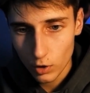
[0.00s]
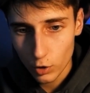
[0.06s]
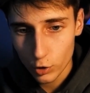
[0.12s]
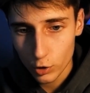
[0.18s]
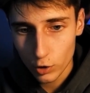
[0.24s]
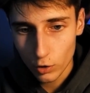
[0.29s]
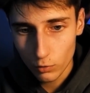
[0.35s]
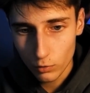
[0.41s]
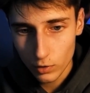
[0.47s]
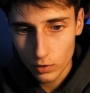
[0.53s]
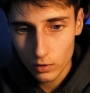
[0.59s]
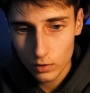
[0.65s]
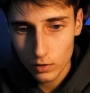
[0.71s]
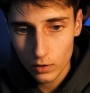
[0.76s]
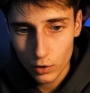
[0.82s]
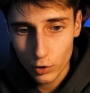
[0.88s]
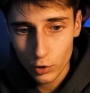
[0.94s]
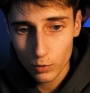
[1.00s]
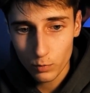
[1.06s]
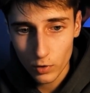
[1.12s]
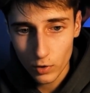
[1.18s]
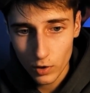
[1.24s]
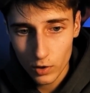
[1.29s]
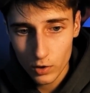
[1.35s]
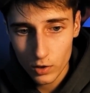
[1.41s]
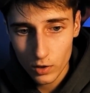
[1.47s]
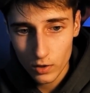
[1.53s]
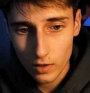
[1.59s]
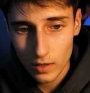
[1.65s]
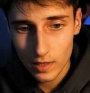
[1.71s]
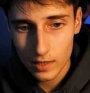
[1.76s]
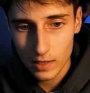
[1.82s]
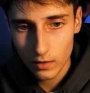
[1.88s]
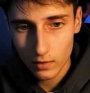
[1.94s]
a slogan, a surprise,
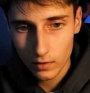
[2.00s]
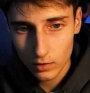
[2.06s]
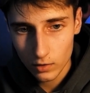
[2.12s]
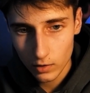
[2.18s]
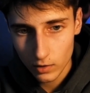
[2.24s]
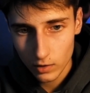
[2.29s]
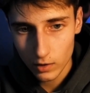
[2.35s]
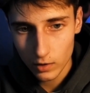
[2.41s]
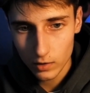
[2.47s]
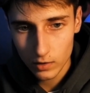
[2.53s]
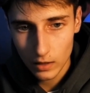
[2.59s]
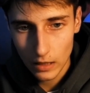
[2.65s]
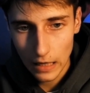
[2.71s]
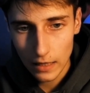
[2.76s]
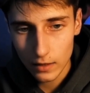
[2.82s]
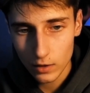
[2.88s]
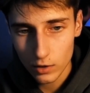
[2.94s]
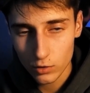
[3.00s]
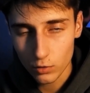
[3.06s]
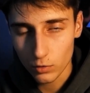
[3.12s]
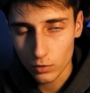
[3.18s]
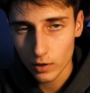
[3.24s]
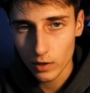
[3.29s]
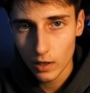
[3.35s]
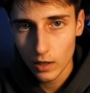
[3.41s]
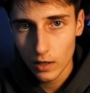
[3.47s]
a salient idea, and a story.